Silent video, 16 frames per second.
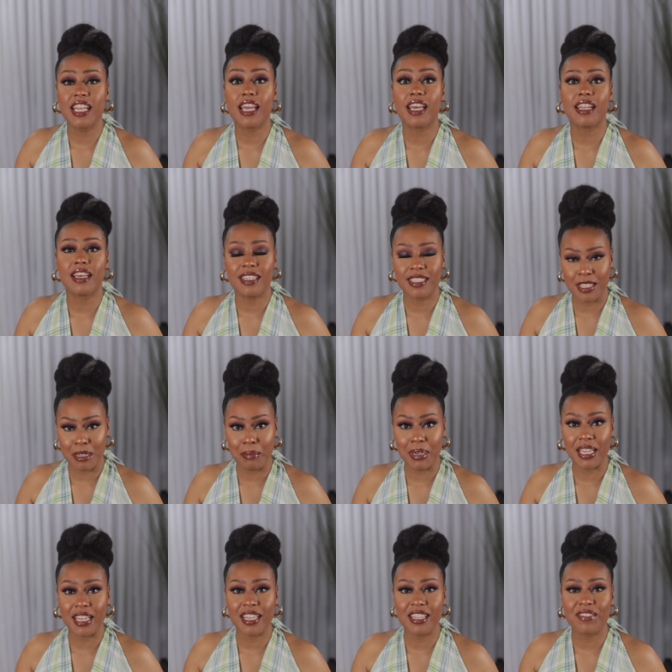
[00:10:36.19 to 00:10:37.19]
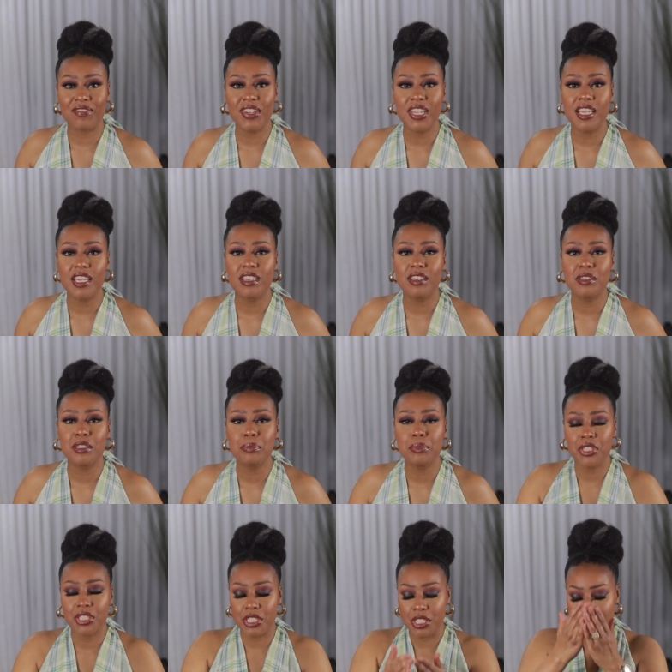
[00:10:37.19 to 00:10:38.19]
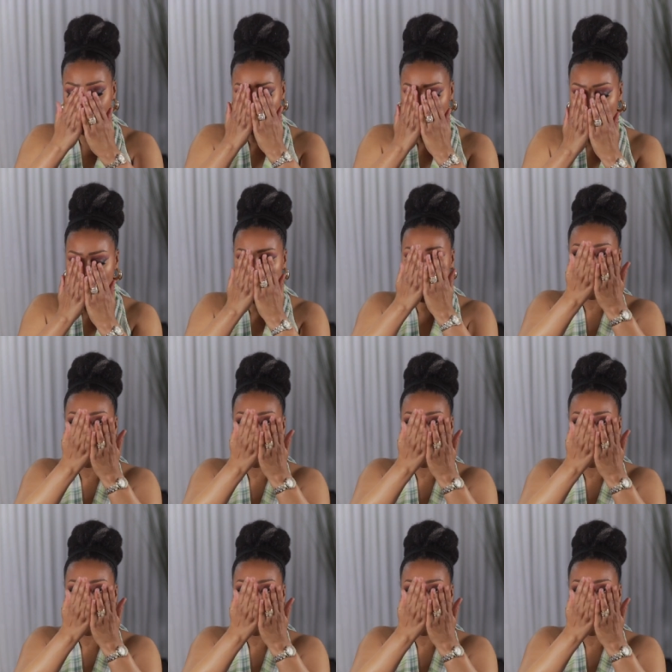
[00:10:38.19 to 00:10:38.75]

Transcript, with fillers: and until my next video, smooch lashes